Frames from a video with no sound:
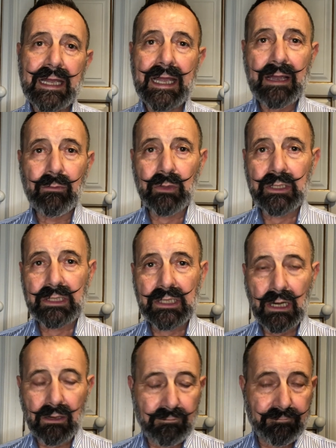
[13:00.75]
it wouldn't
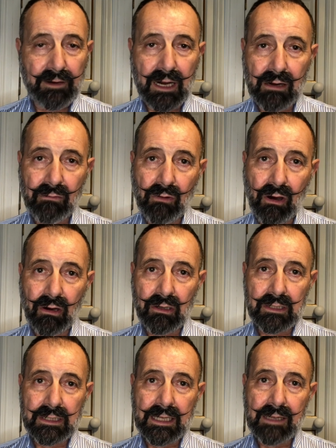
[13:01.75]
go far
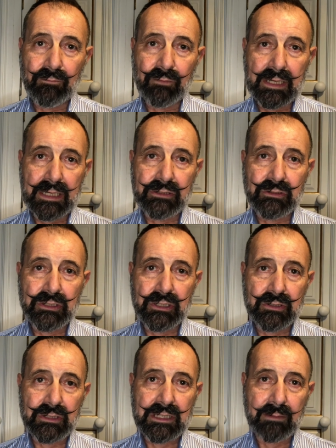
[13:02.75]
wrong if we
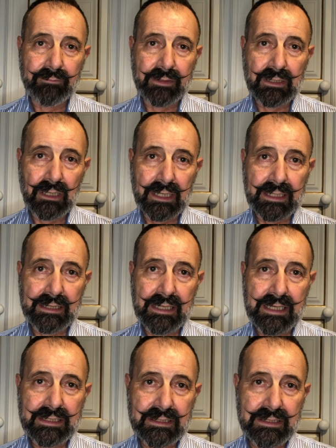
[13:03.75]
introduce something like
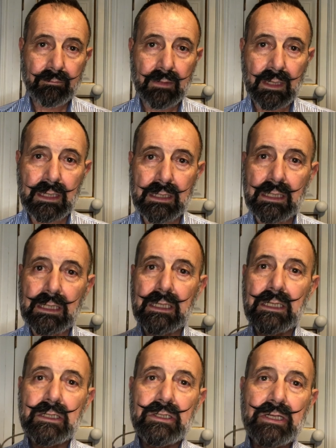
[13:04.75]
this.
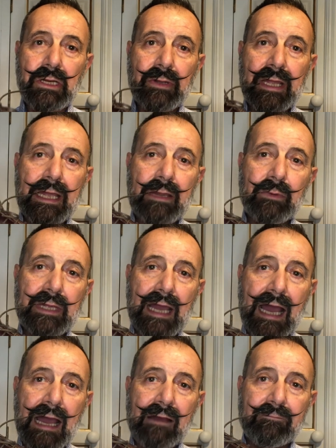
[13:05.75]
So here we
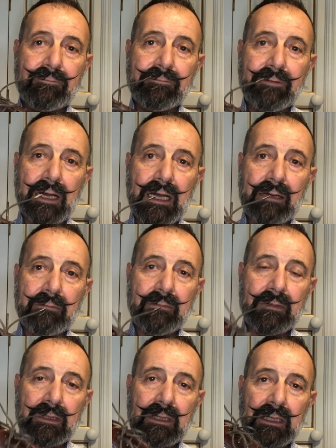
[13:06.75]
have,
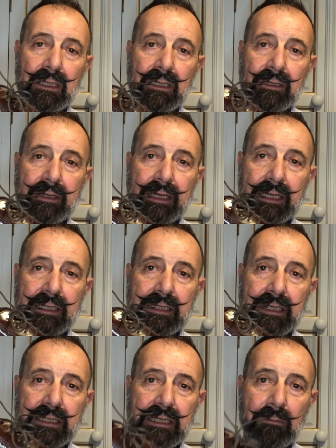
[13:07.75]
this
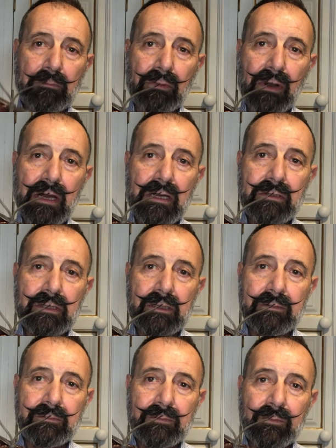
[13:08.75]
is a brogue,
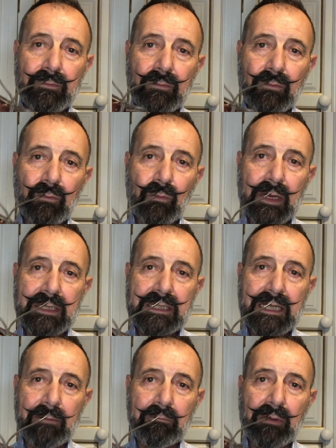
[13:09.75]

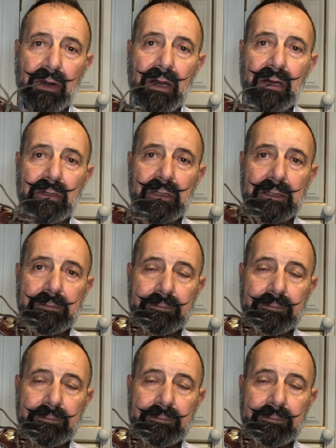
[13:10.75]
wingtip brogue,